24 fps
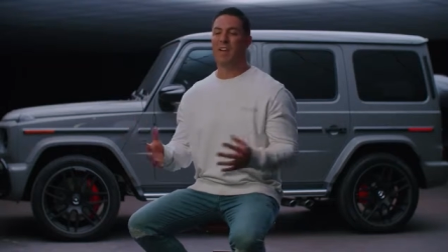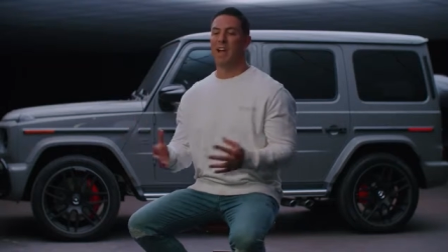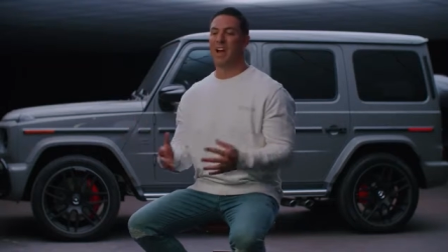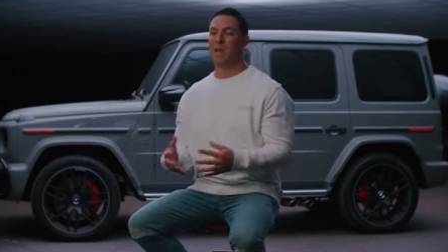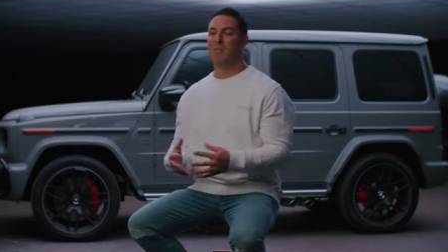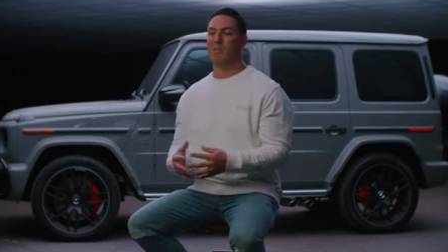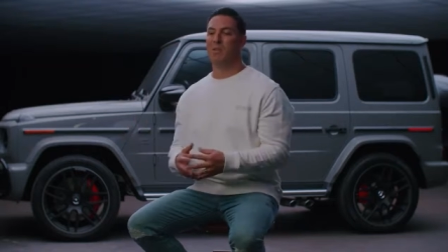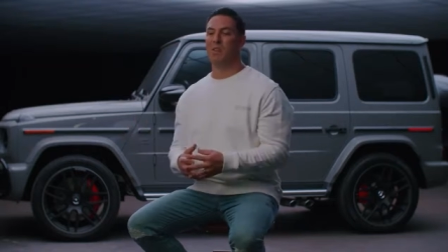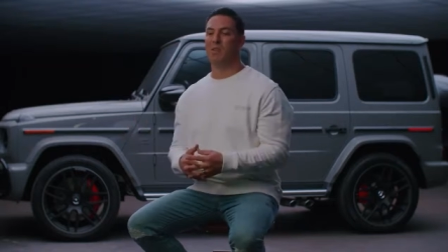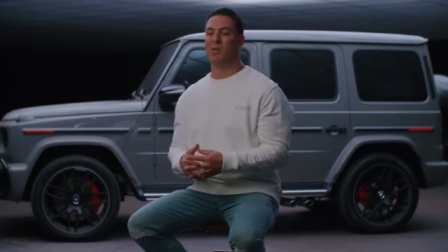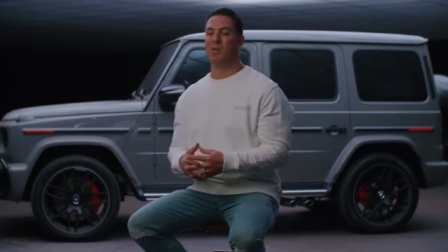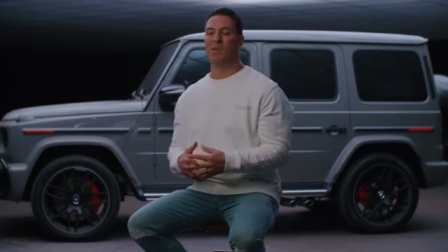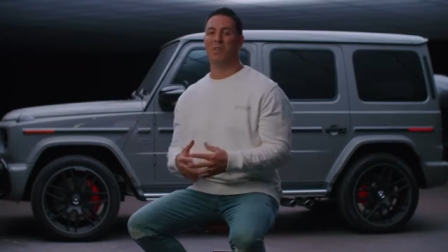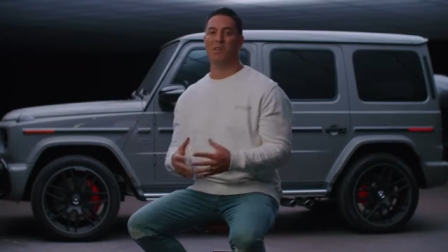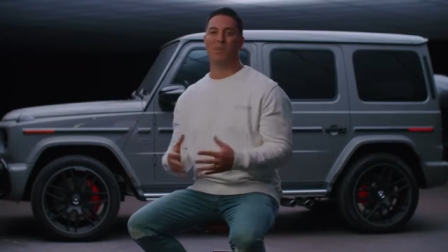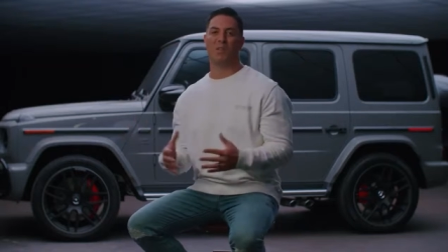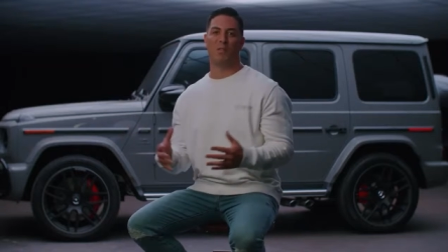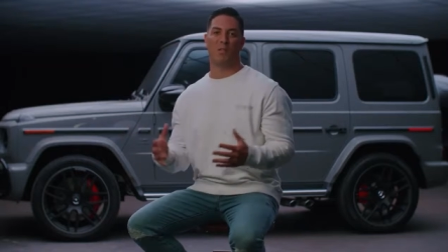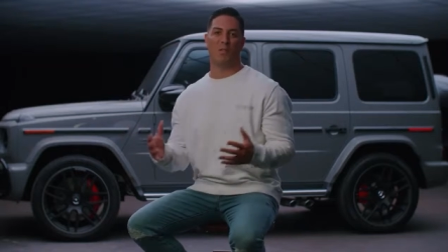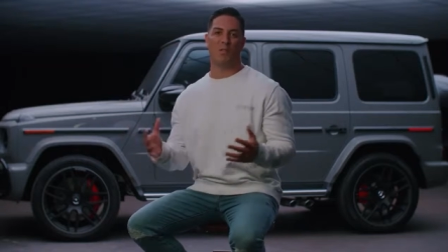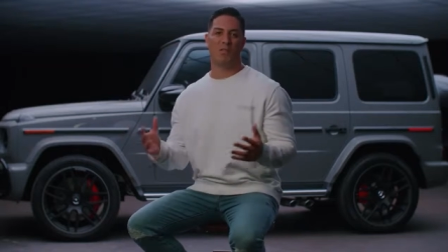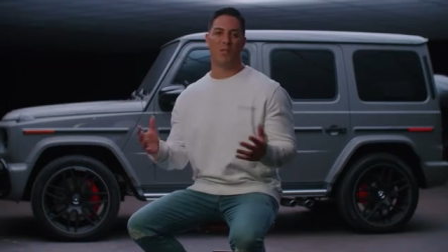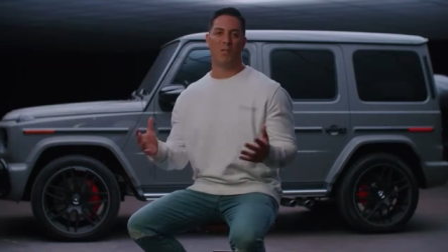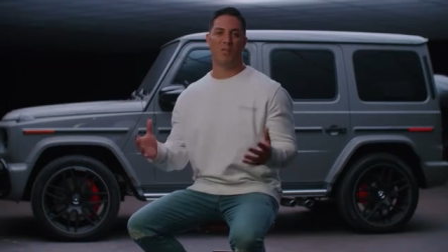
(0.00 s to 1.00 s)
I've been doing this
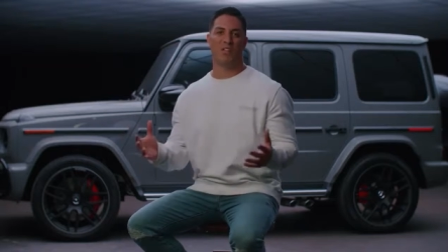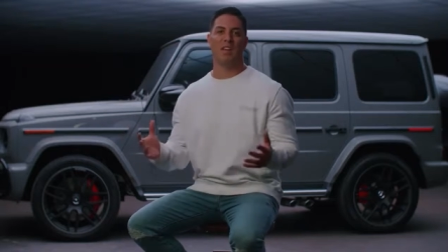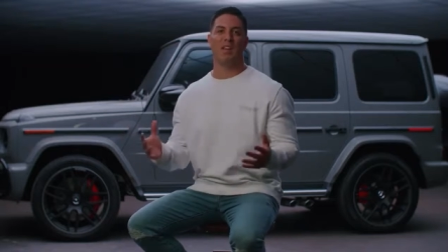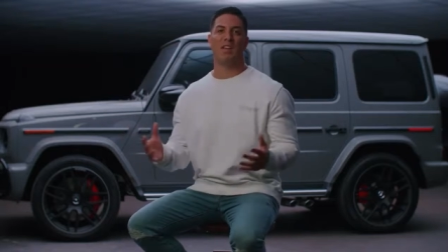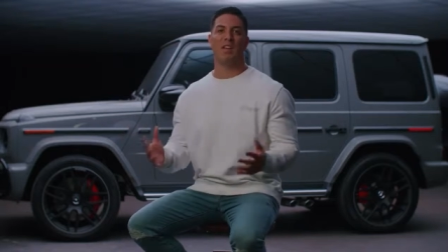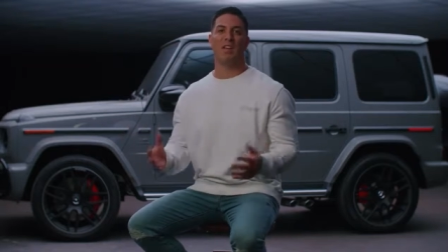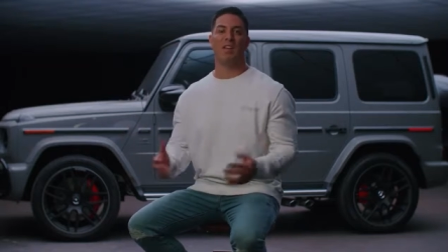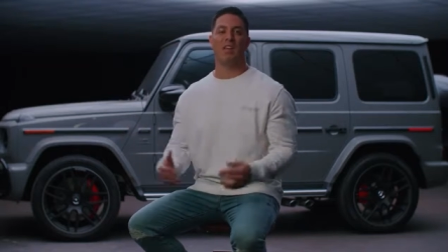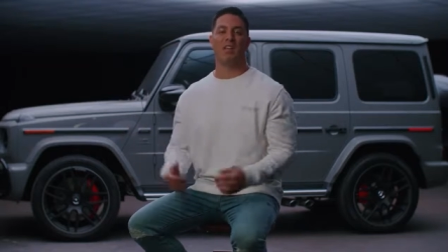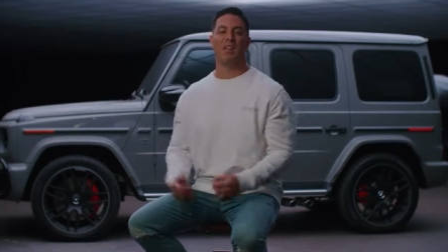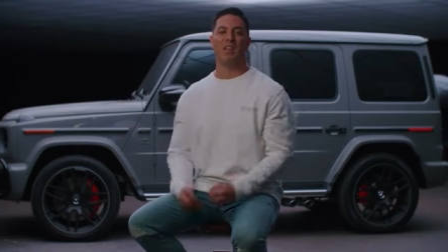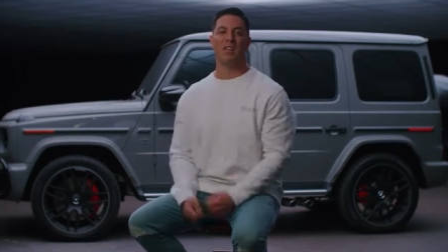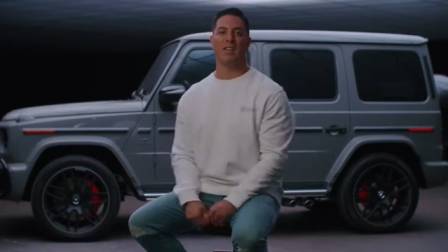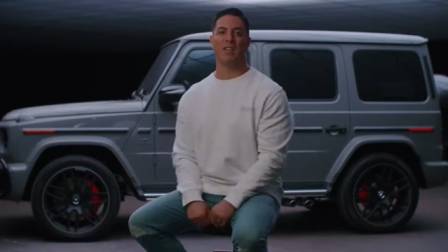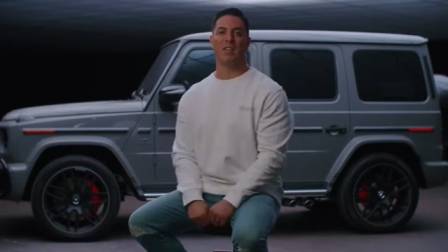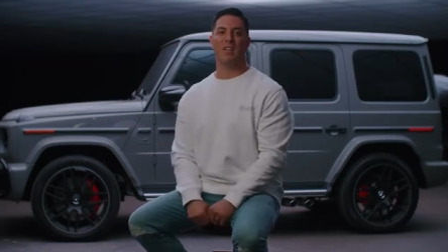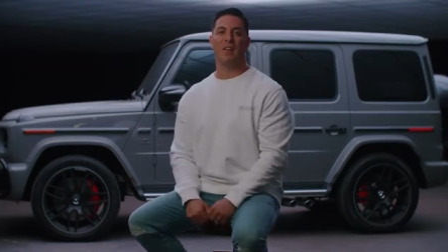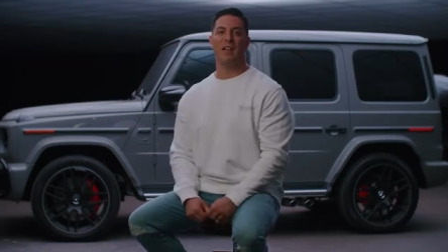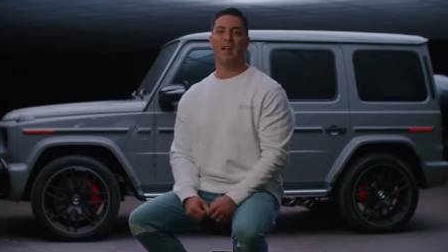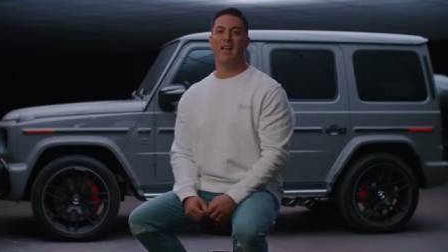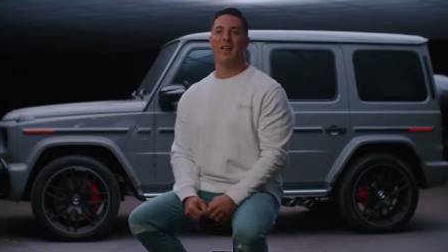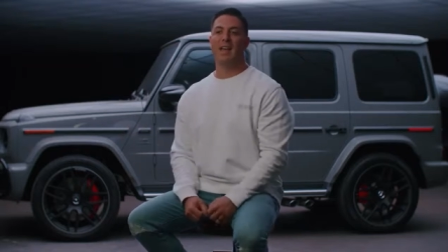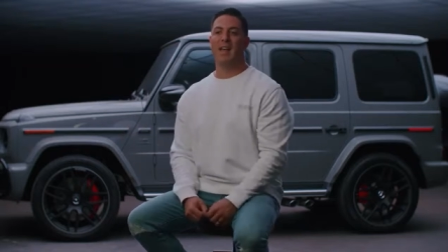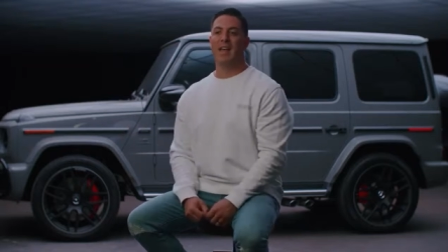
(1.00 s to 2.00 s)
for 15
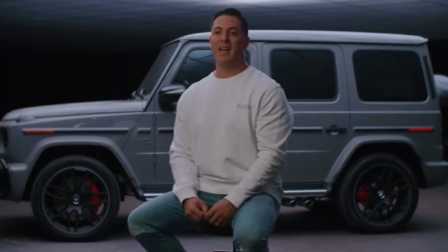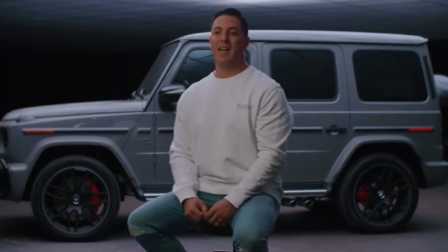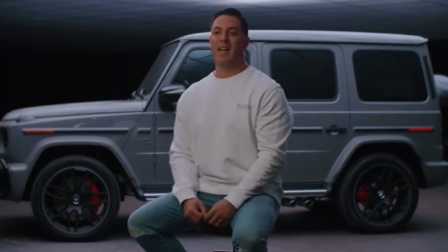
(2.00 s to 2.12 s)
years.